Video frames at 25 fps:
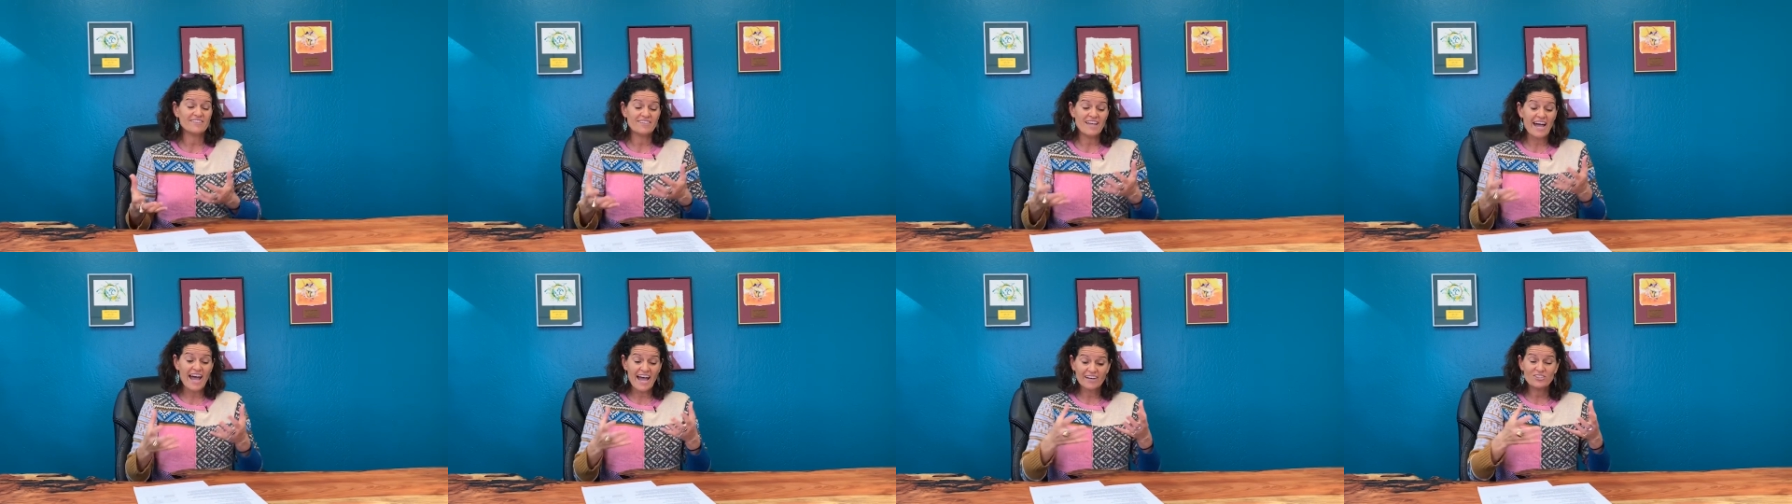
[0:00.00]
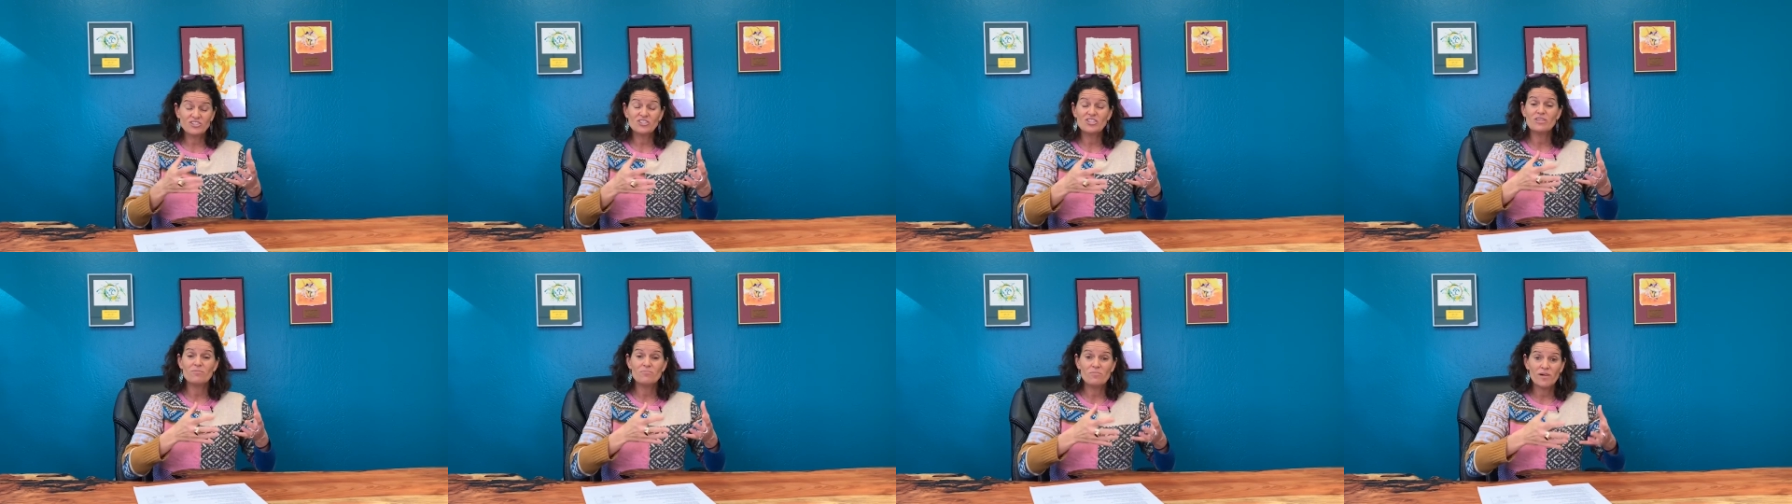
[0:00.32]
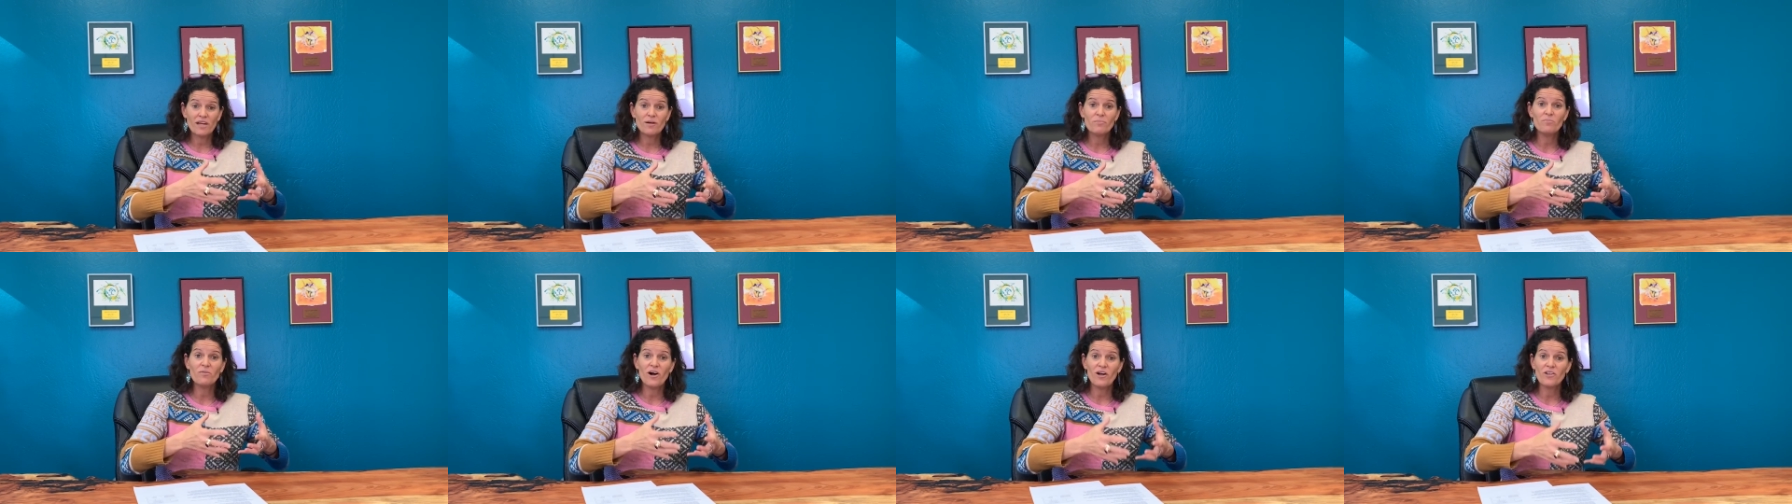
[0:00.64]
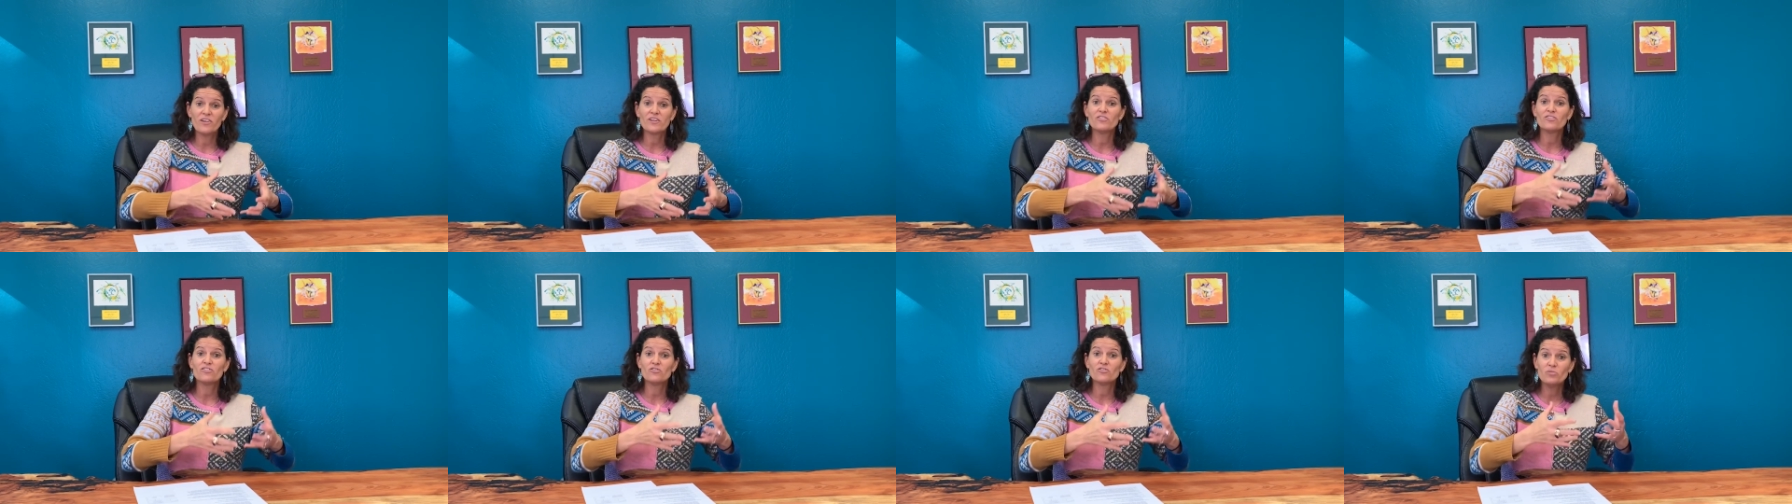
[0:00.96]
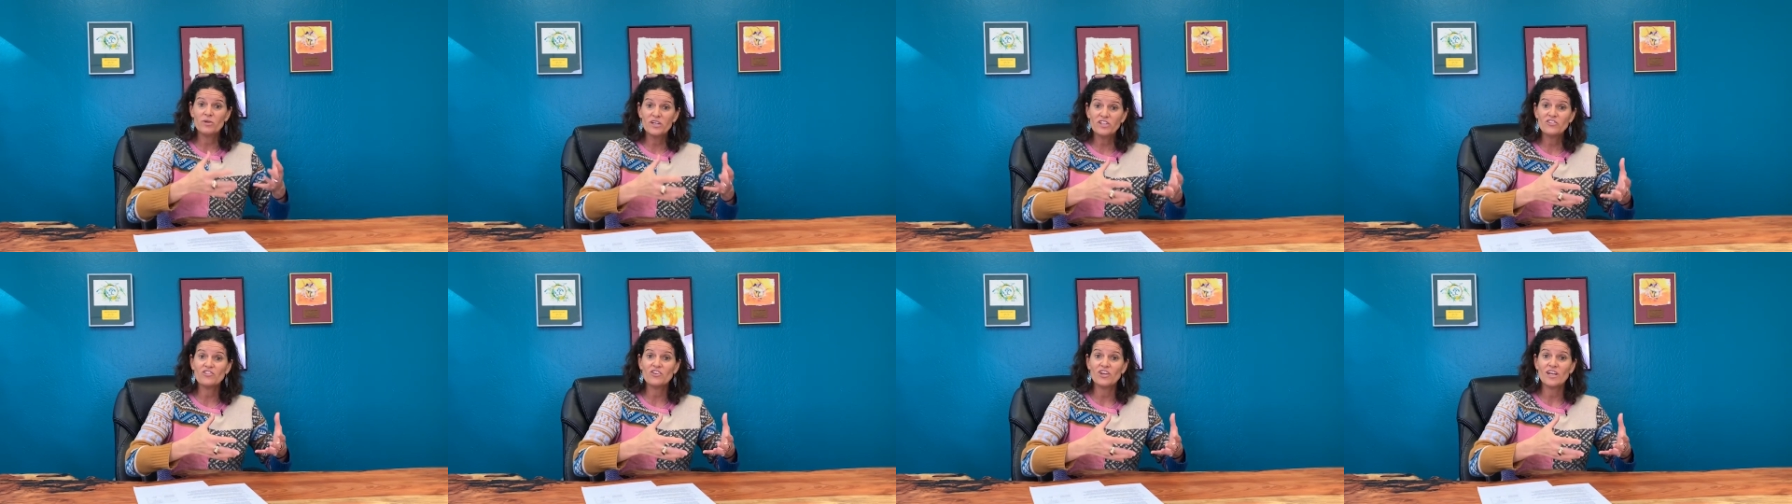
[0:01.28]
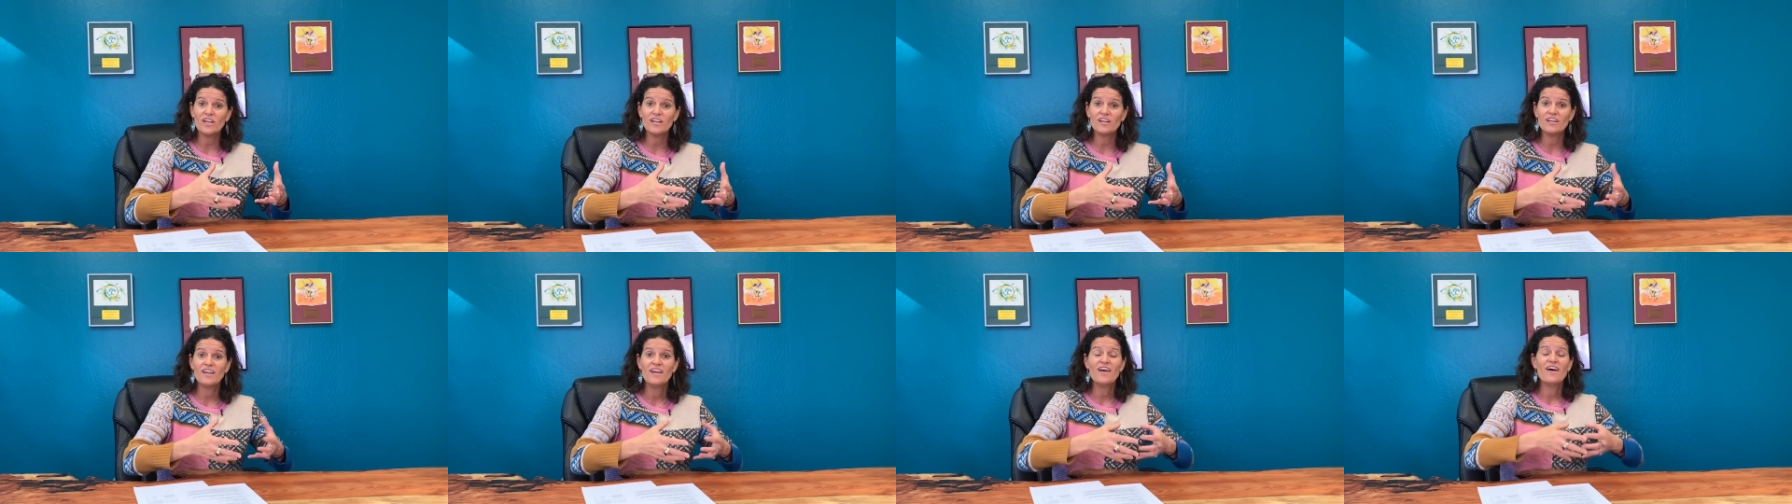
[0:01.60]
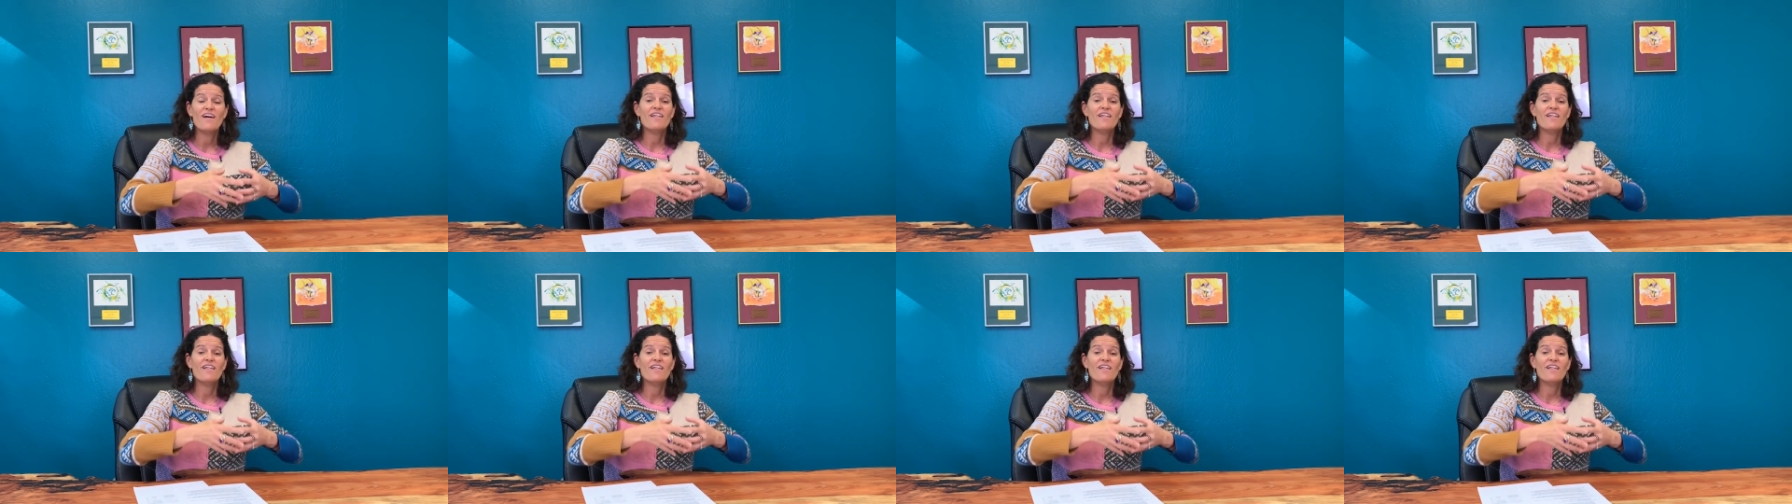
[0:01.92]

actually the metabolic switching